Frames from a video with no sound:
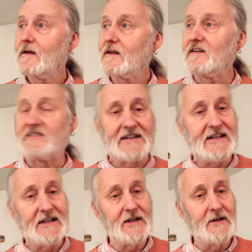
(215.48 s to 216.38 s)
There's the
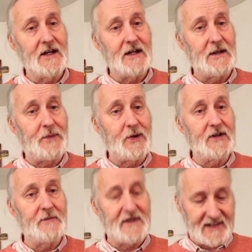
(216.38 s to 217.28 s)
healing at the
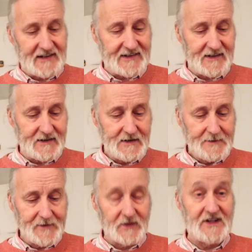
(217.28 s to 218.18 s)
pool of Bethesda
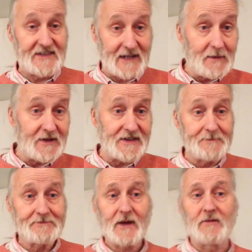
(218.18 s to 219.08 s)
on the Sabbath,
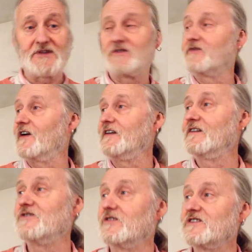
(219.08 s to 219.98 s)
which you'll find
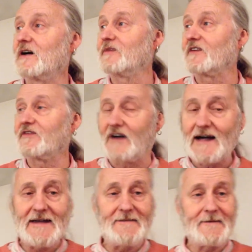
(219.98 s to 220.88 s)
in John chapter
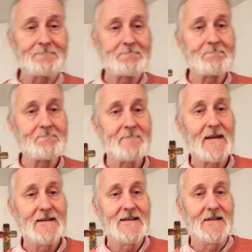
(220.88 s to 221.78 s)
5.
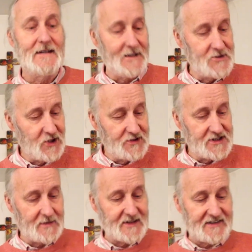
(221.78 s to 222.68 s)
Then in John
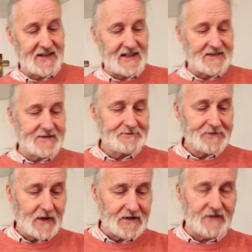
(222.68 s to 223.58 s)
chapter 6,
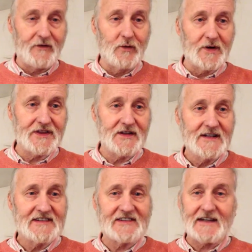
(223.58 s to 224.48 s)
the 4th
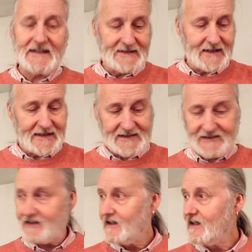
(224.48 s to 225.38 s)
sign
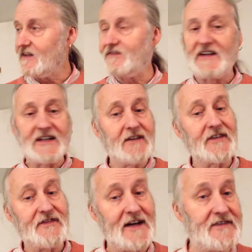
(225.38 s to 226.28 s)
is the feeding of the
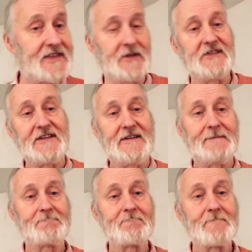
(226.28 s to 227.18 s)
5,000.
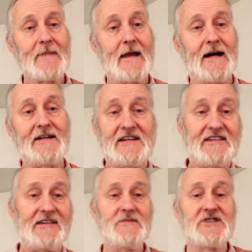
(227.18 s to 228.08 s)
And in the
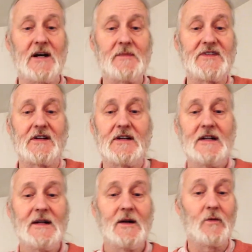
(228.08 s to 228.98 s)
same chapter,
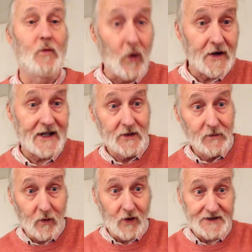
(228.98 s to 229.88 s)
walking
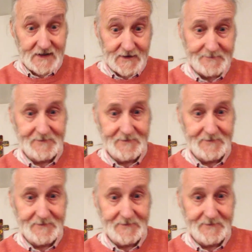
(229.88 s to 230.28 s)
on water.